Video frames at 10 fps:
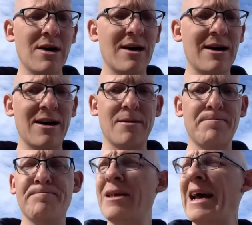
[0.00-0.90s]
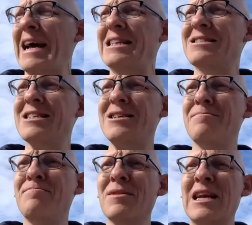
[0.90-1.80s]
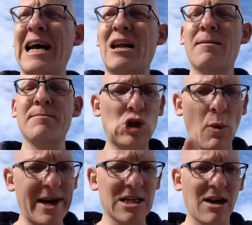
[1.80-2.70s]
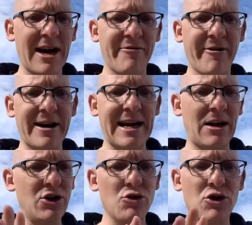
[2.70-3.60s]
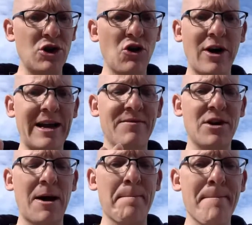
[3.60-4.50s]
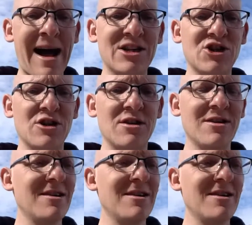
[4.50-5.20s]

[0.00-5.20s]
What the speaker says: And I'm so excited right now. You could not even imagine.